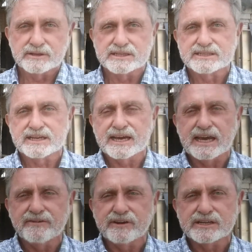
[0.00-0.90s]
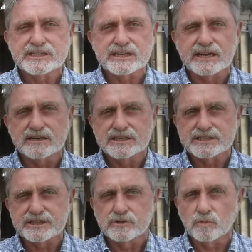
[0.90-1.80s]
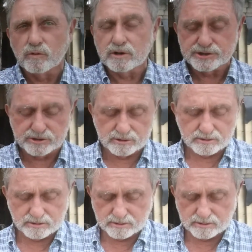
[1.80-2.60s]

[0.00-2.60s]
This is a 1/2-inch stainless steel washer.